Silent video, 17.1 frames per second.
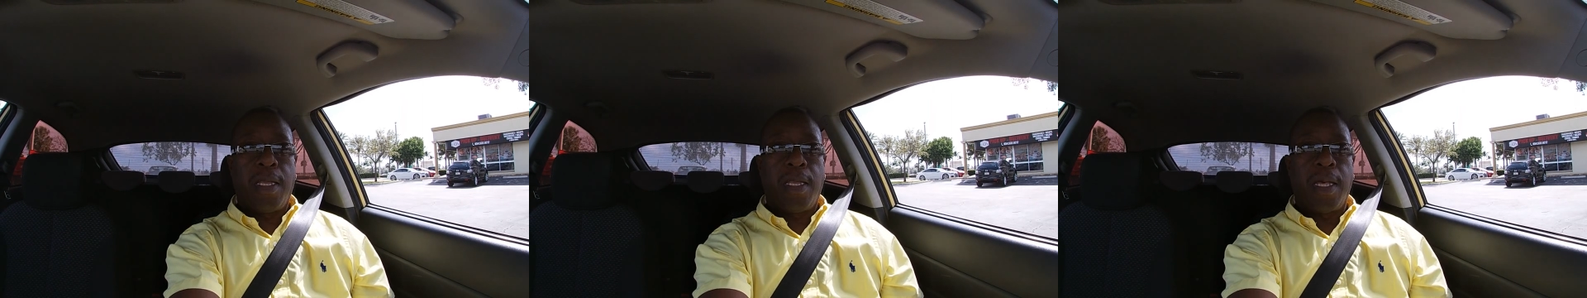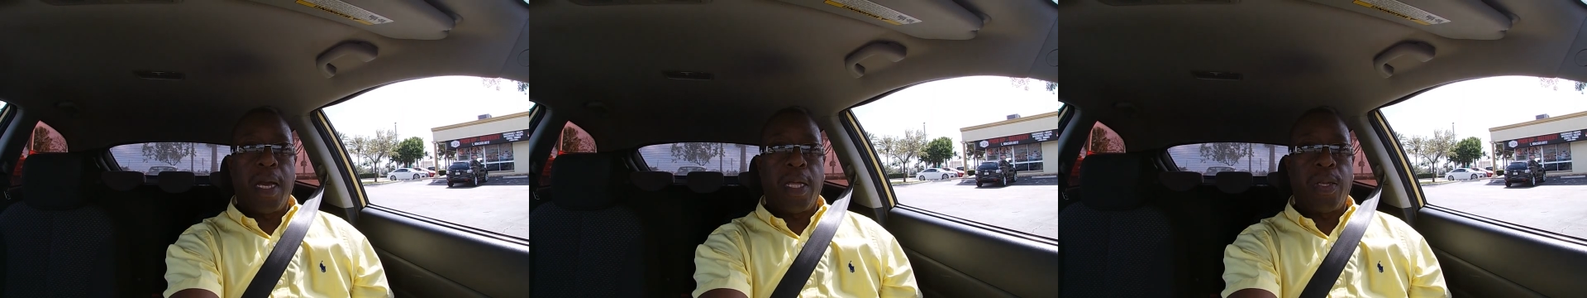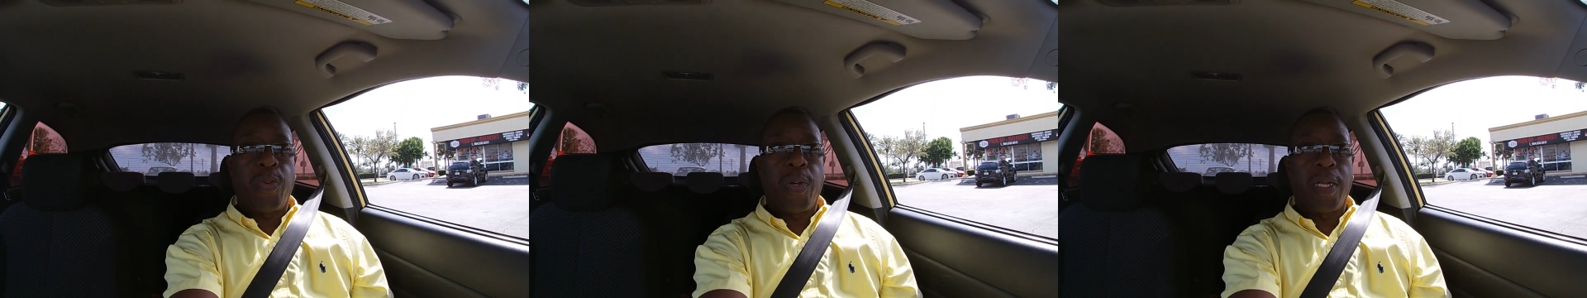
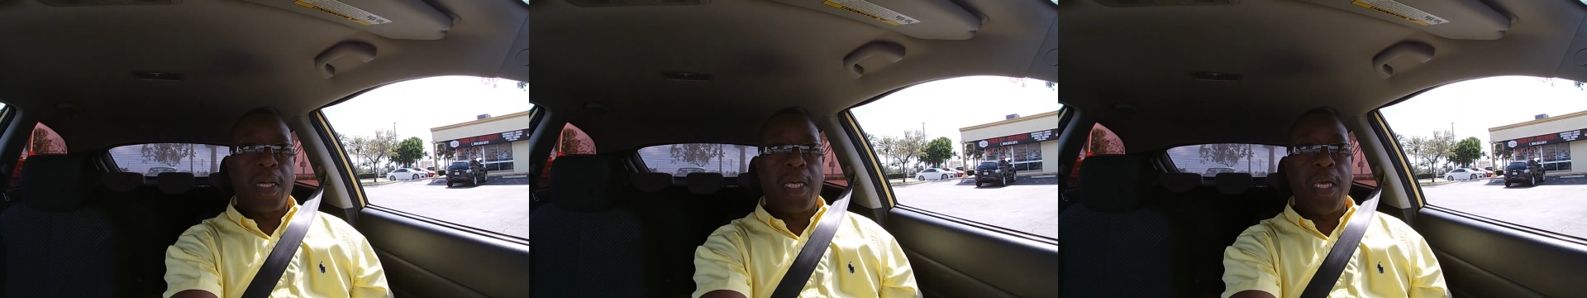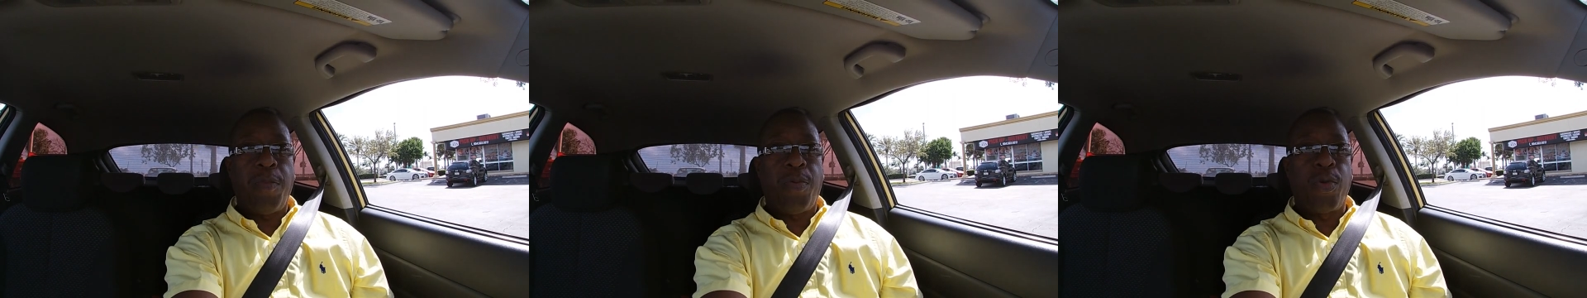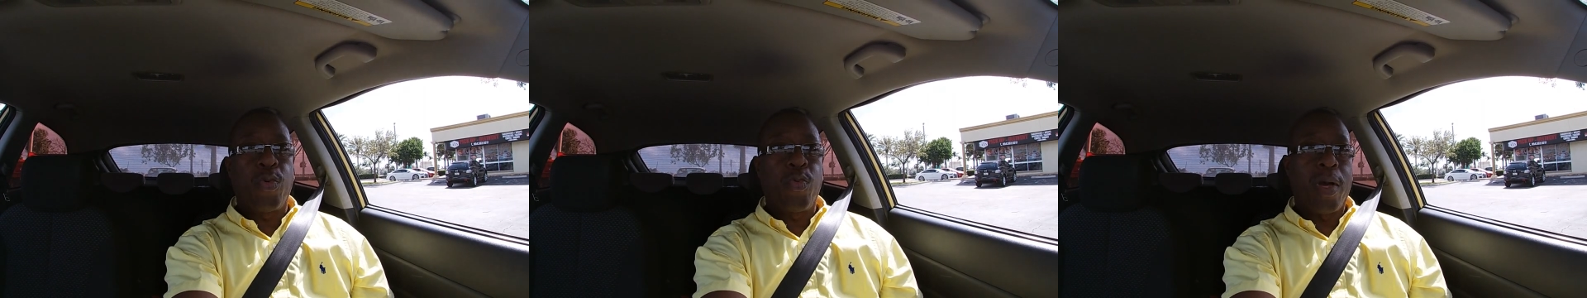that will
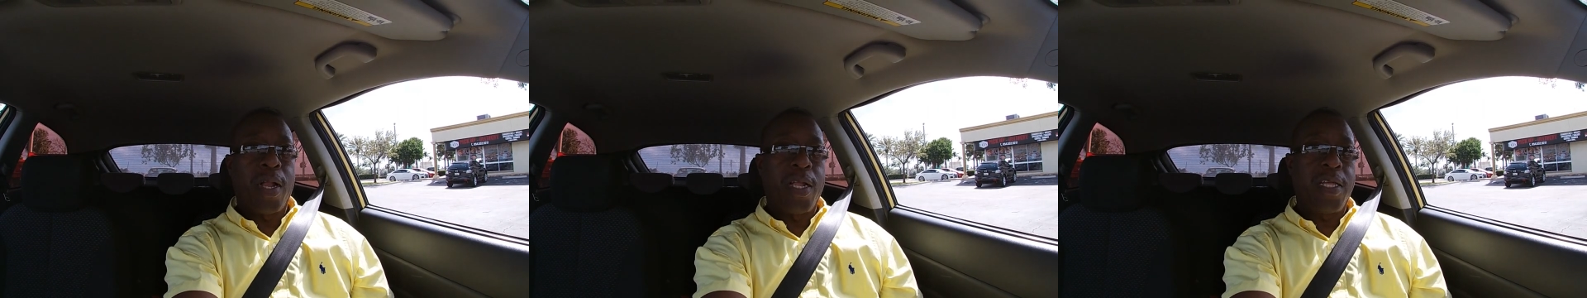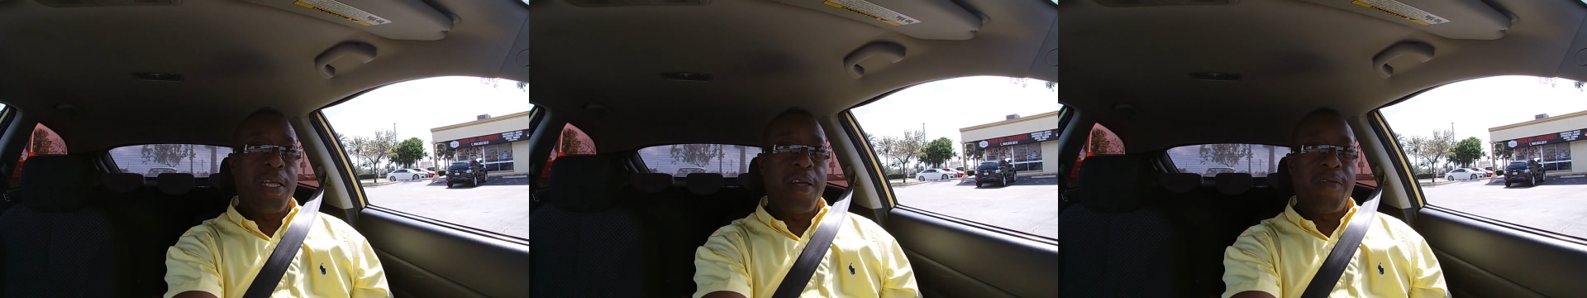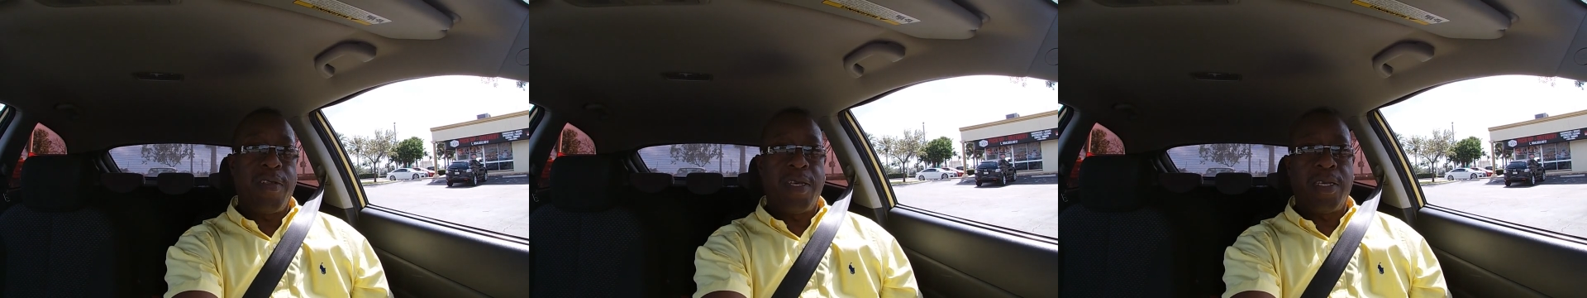keep you
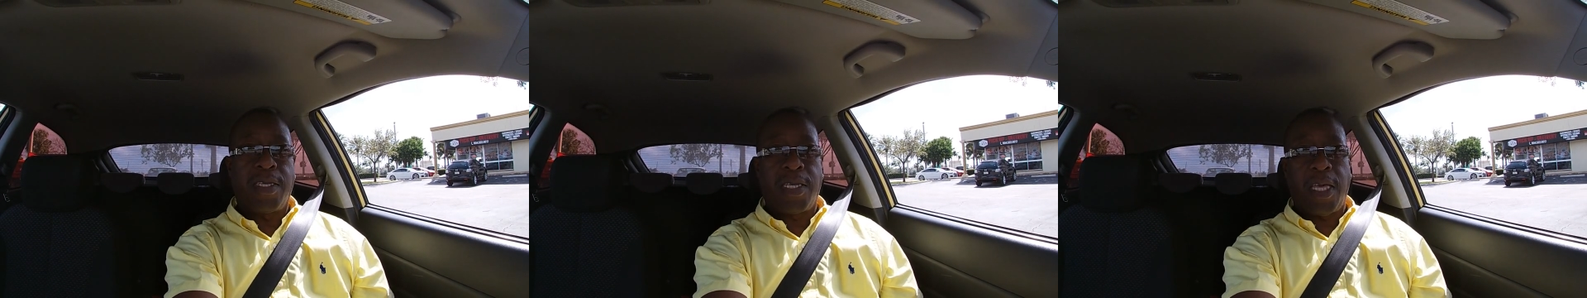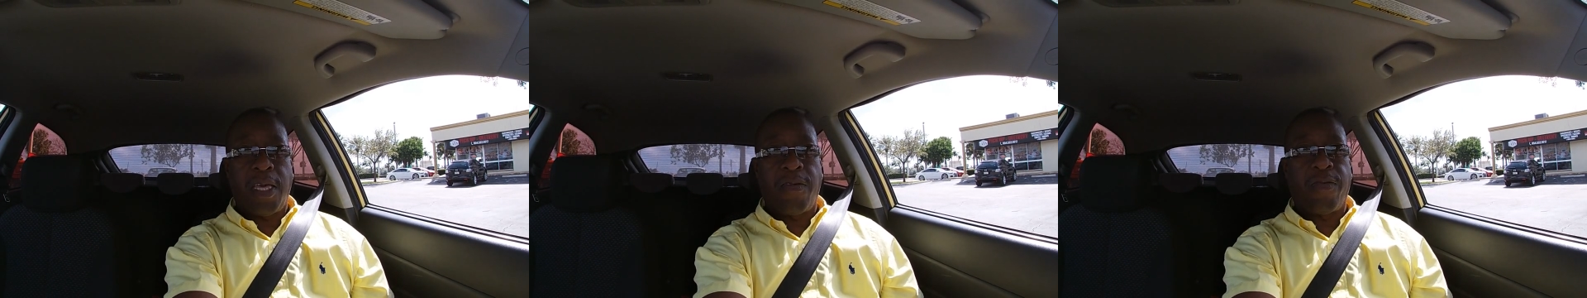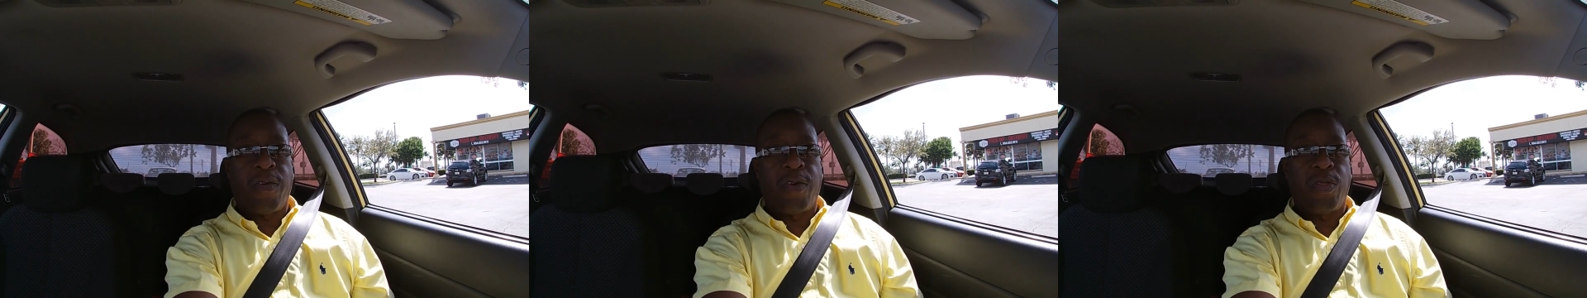relatively
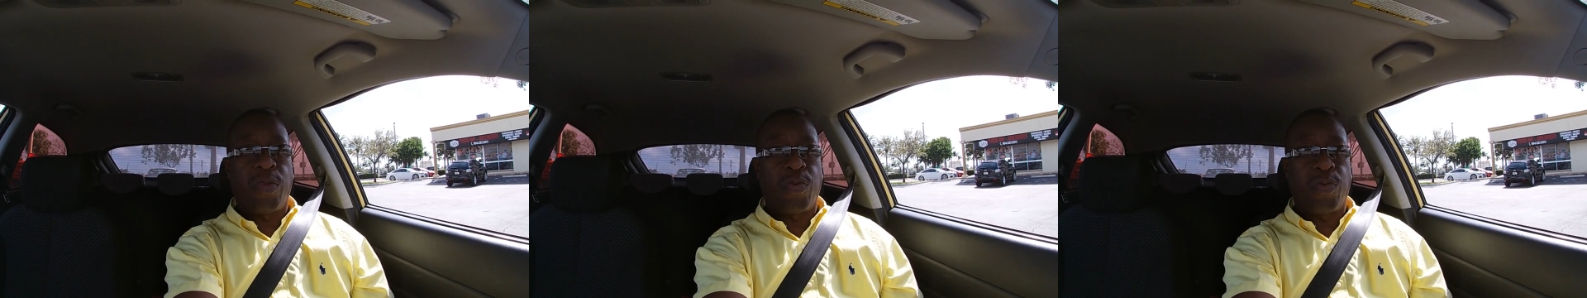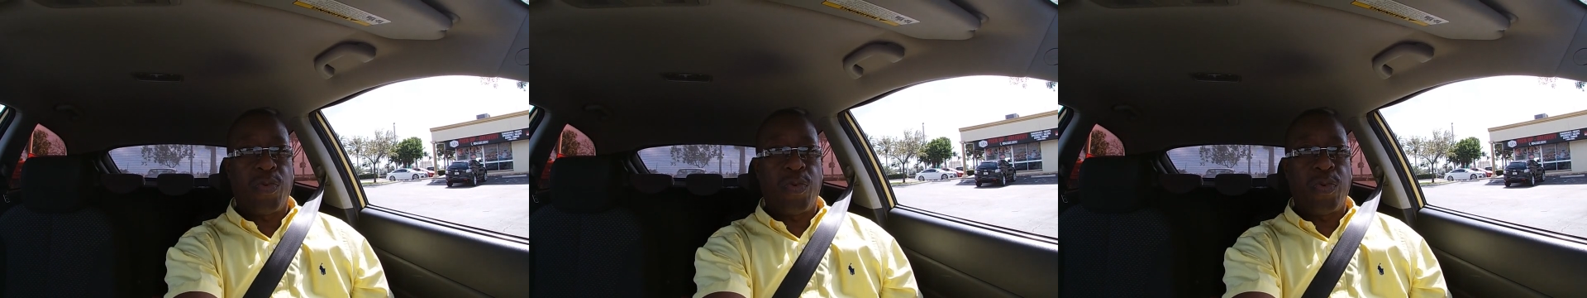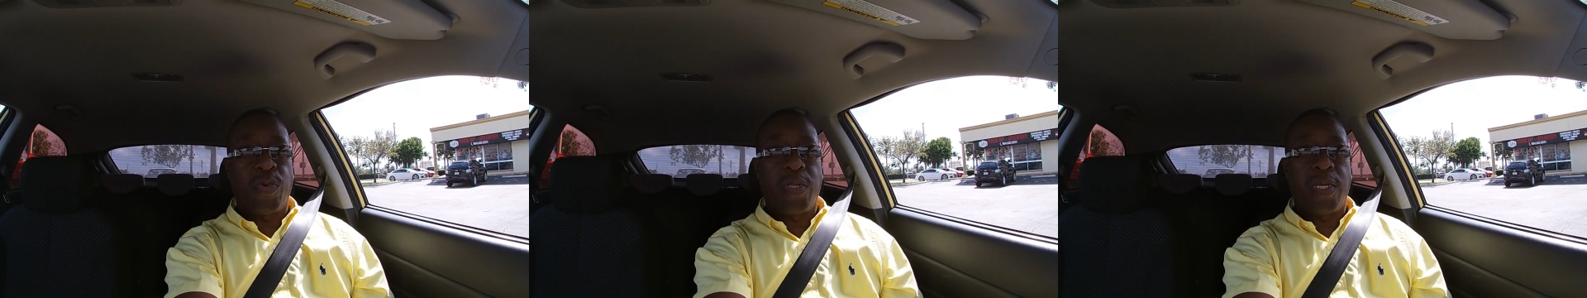safe on the
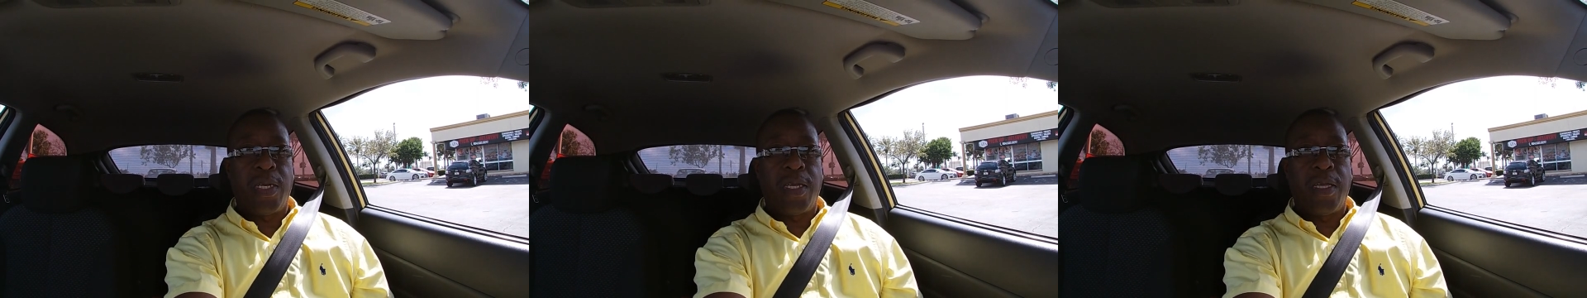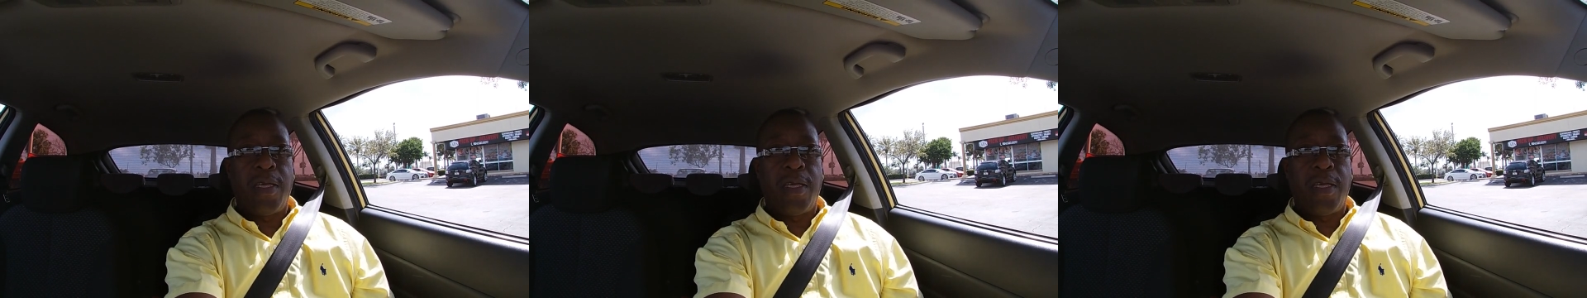road.